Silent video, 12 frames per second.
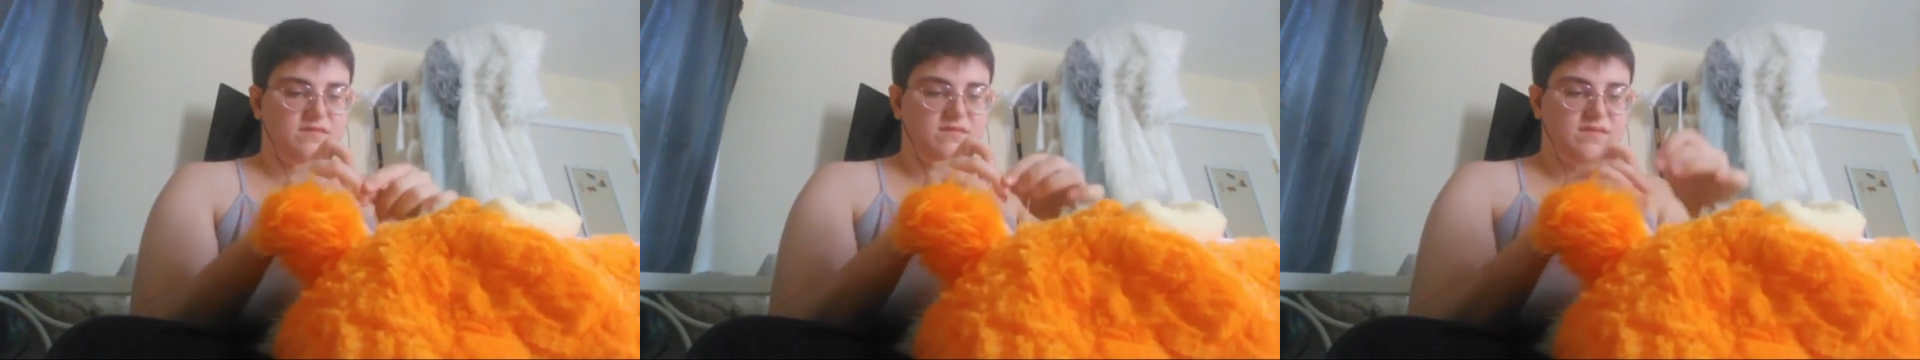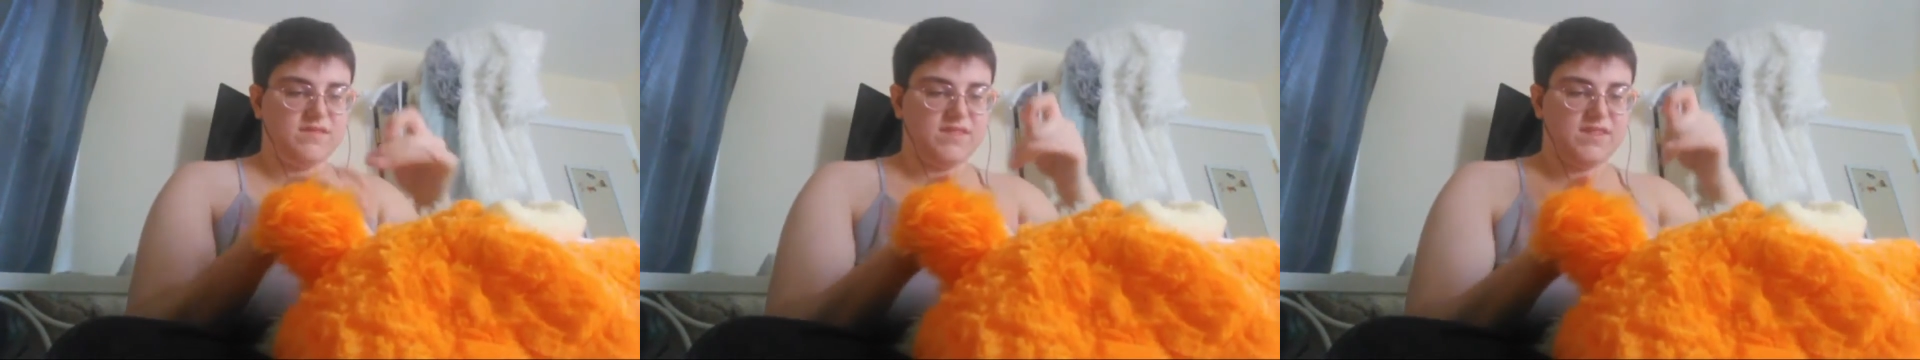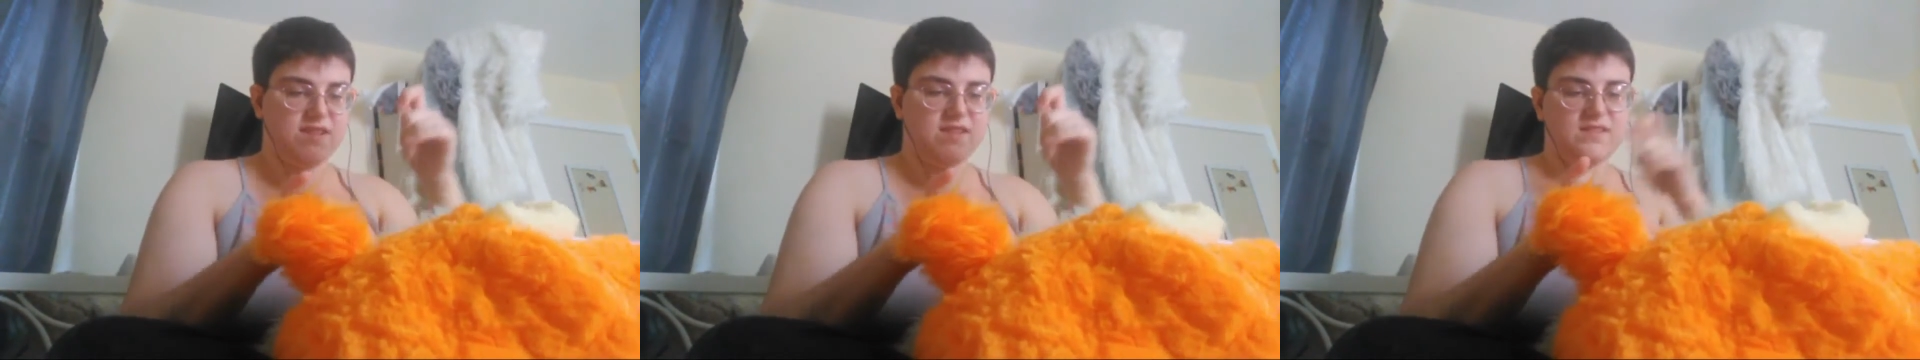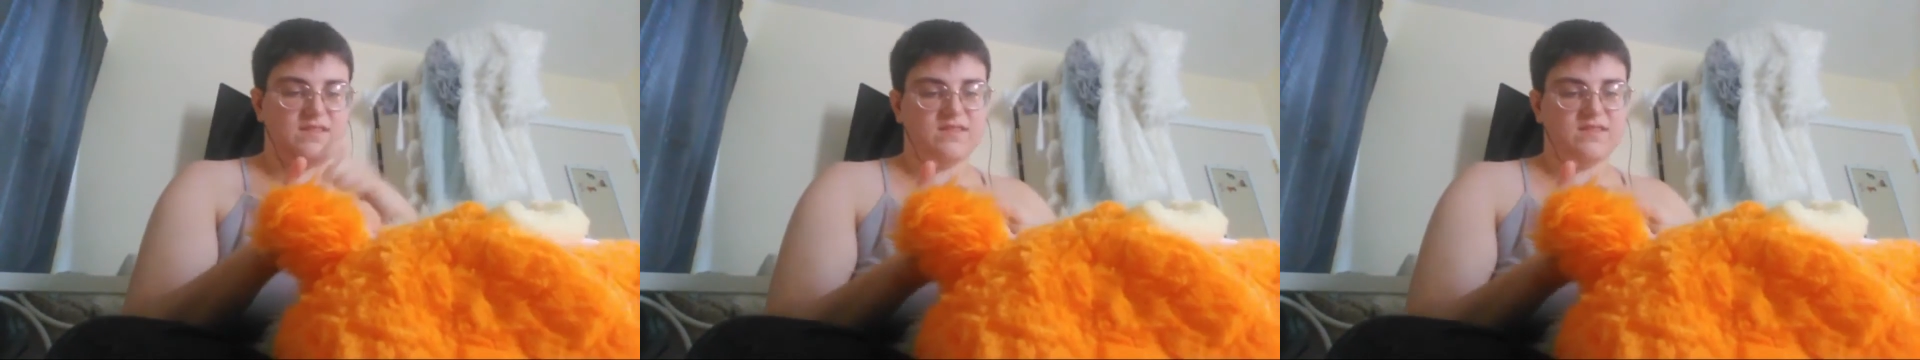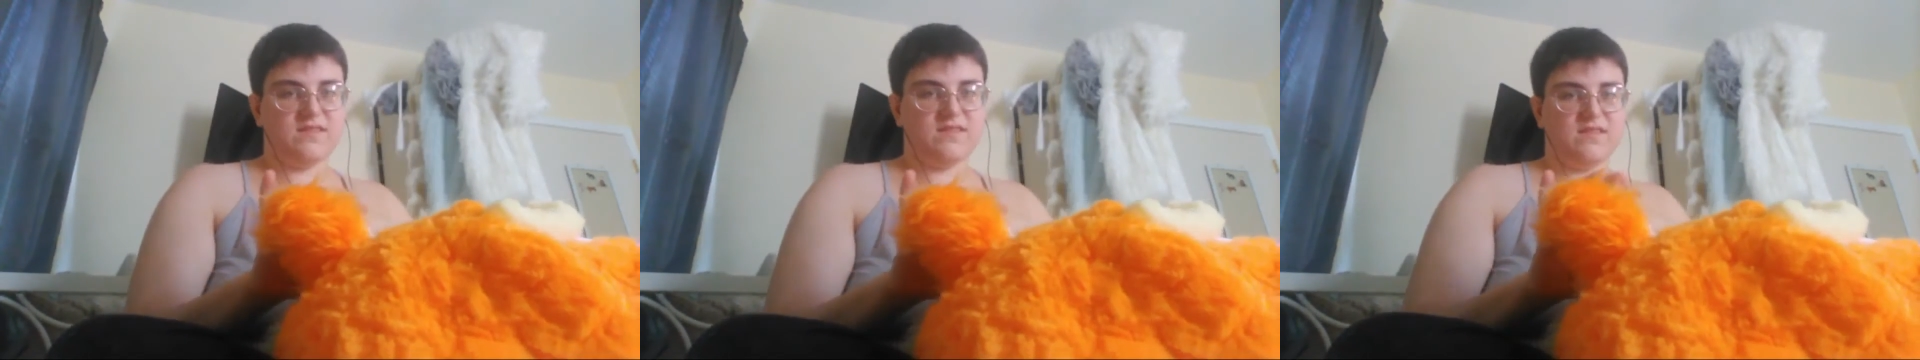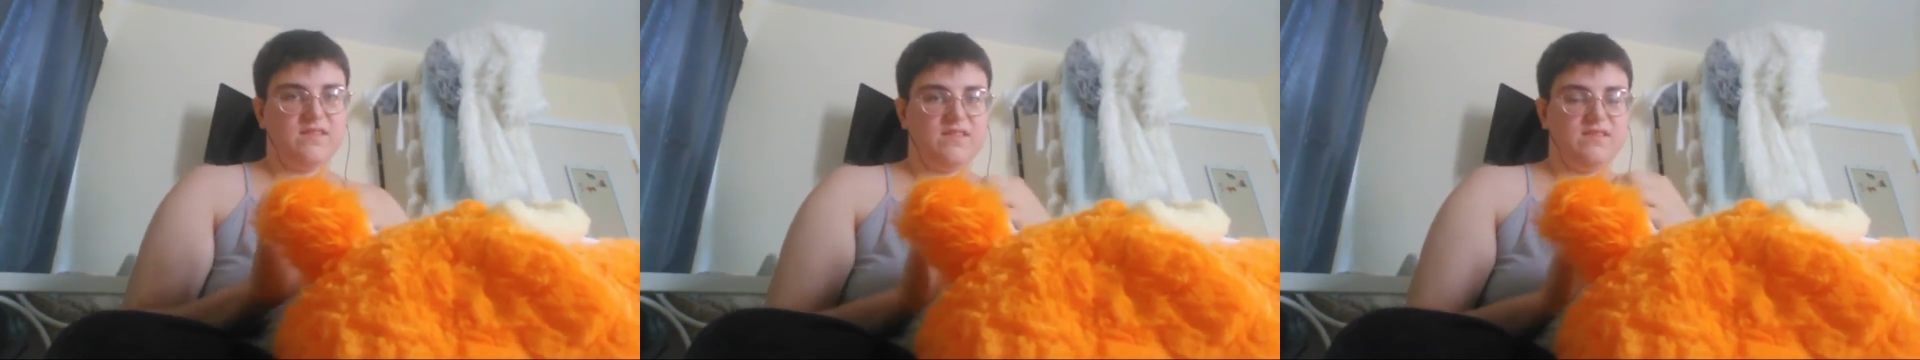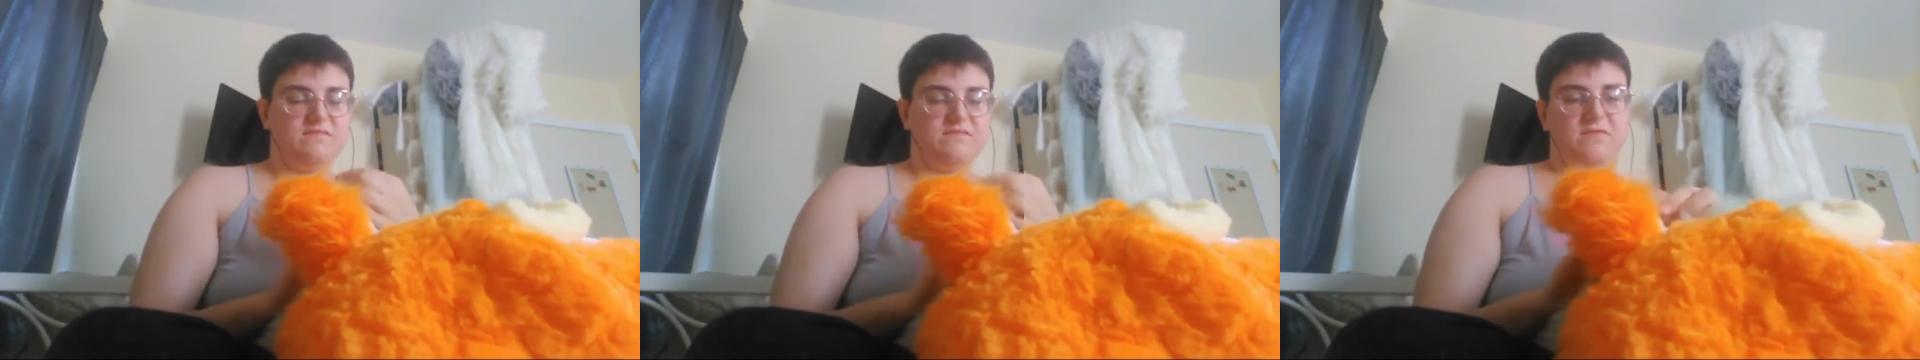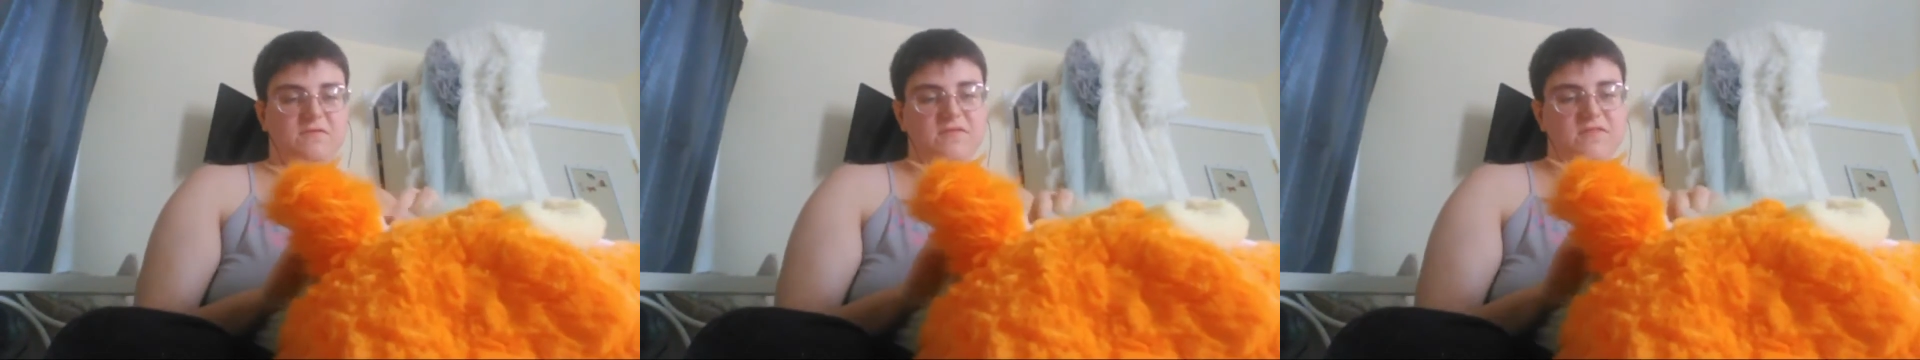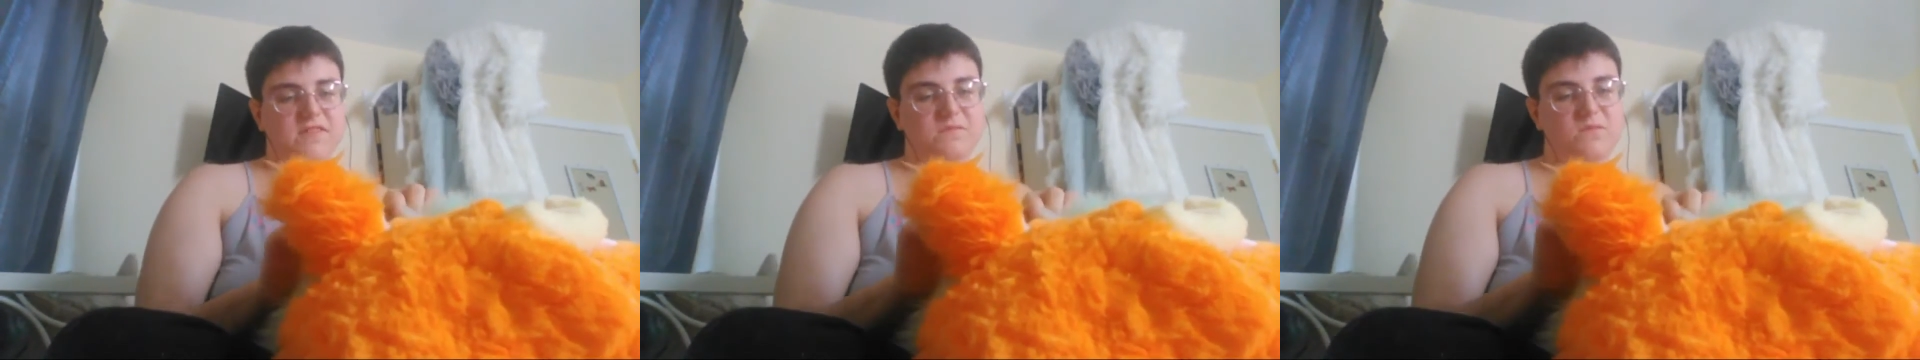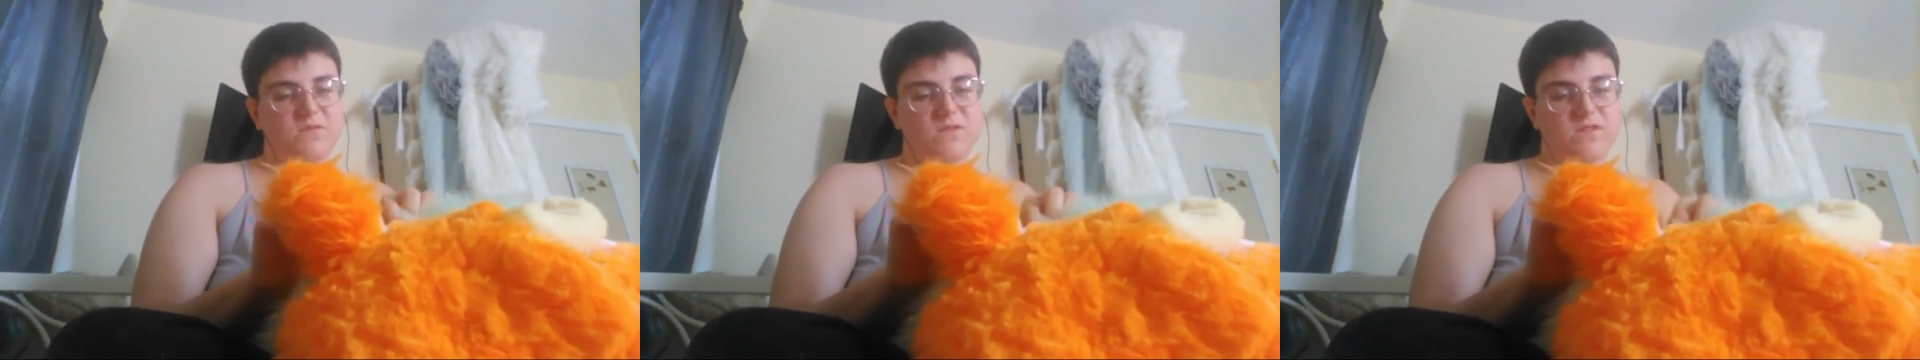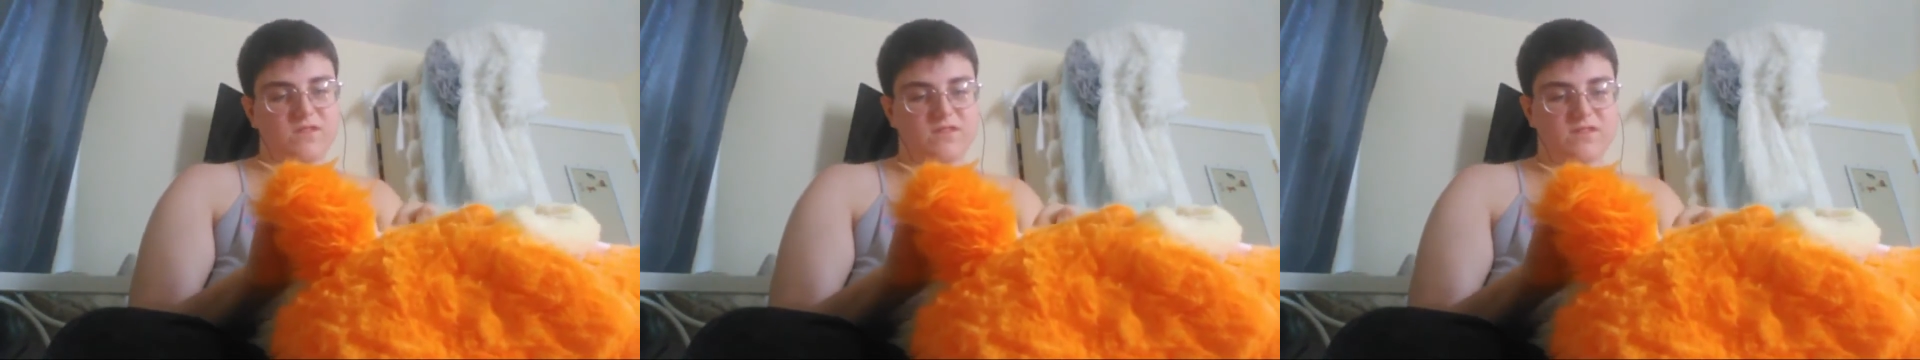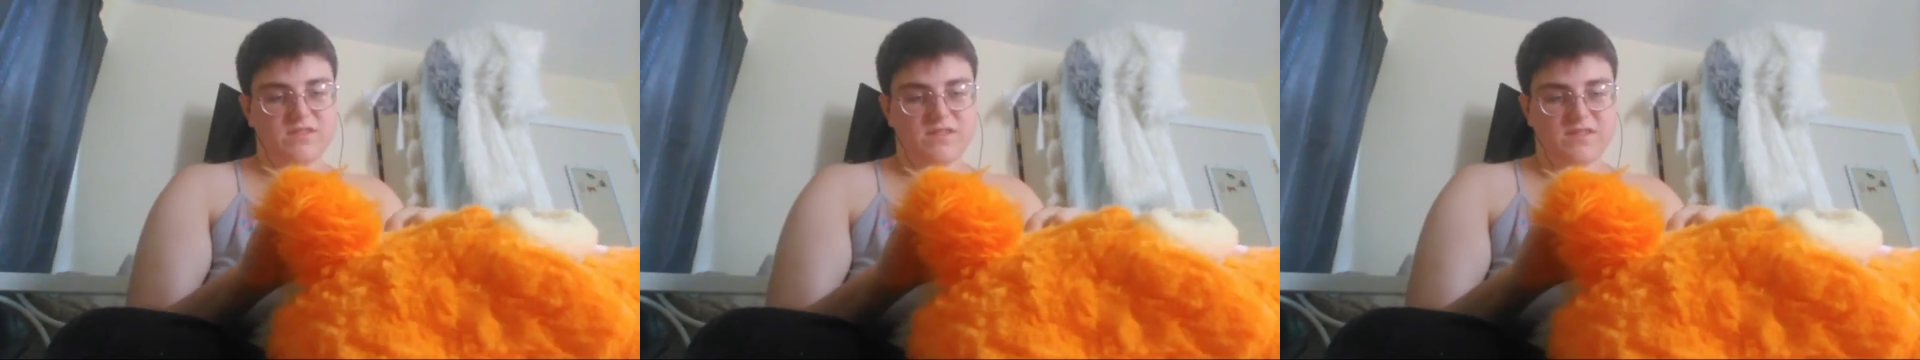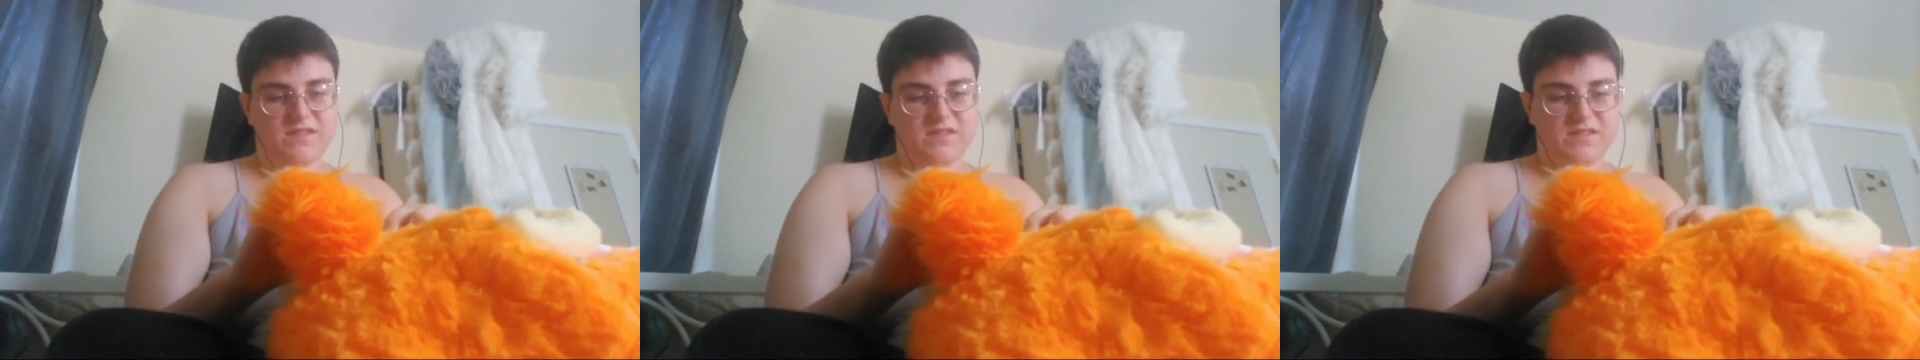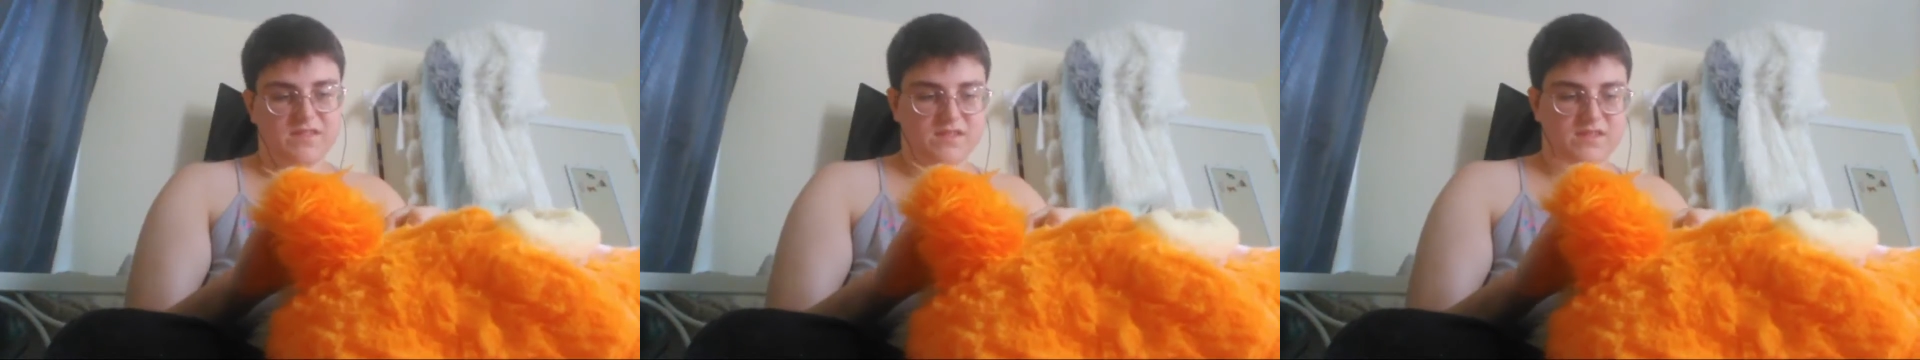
this head. I'm focusing more on just